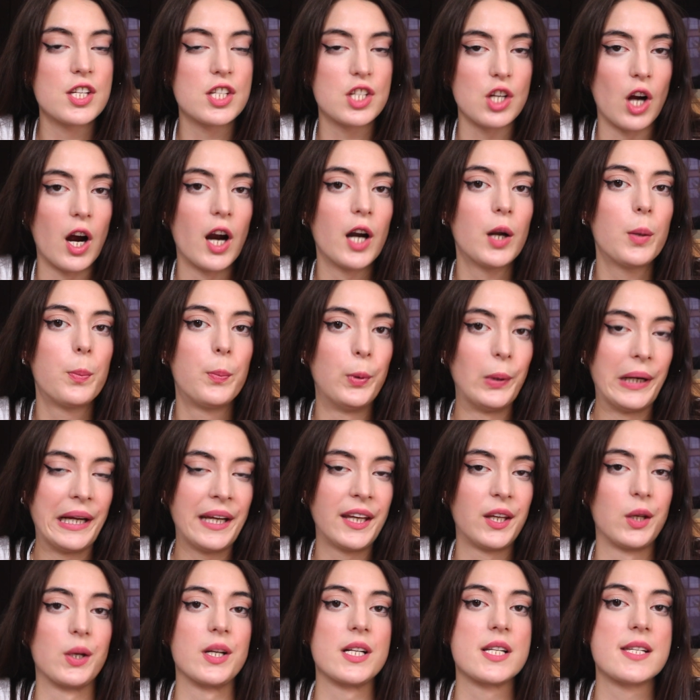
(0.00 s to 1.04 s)
Start
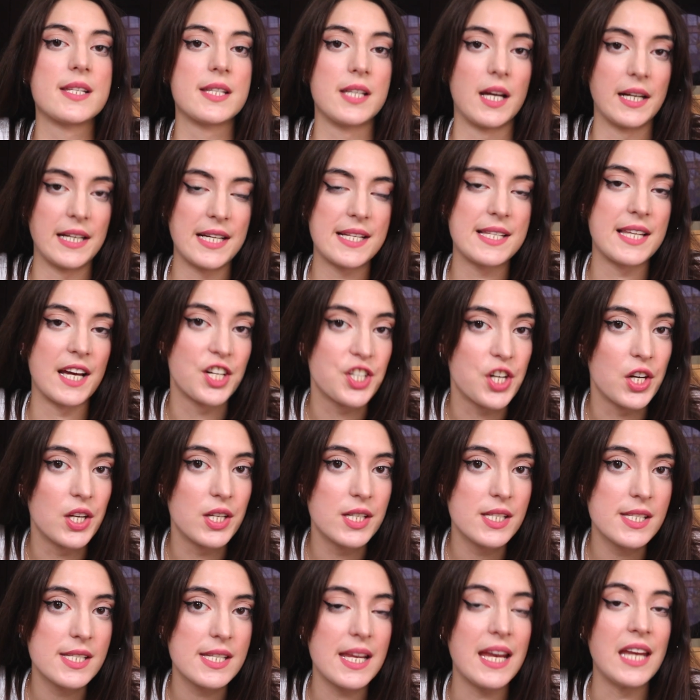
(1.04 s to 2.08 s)
putting your study
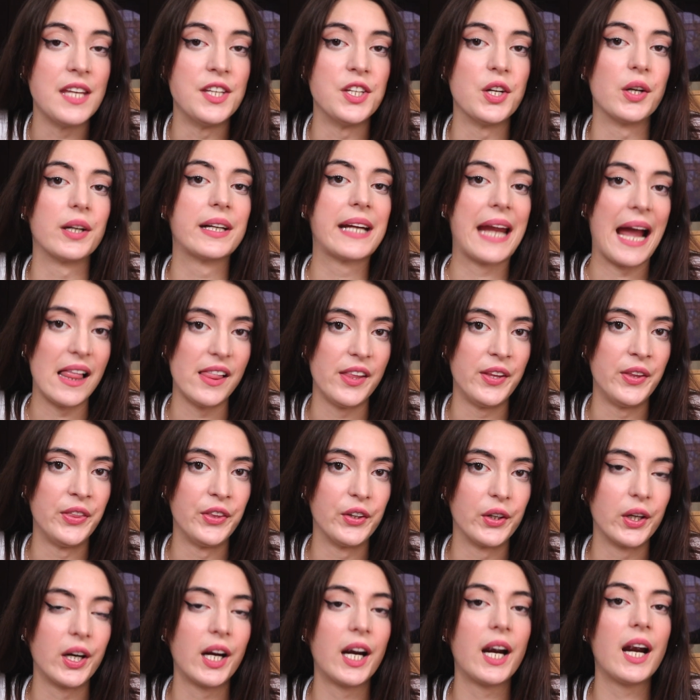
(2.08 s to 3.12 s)
sessions in your
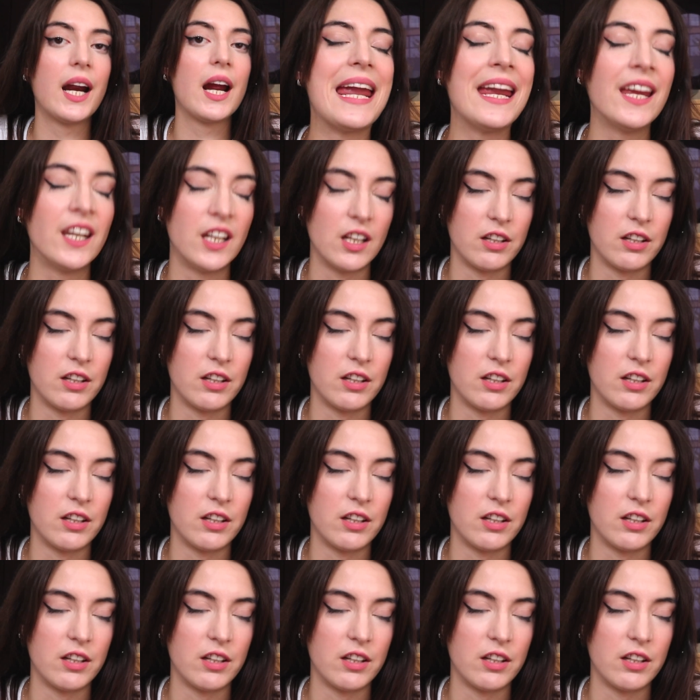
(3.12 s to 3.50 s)
calendar in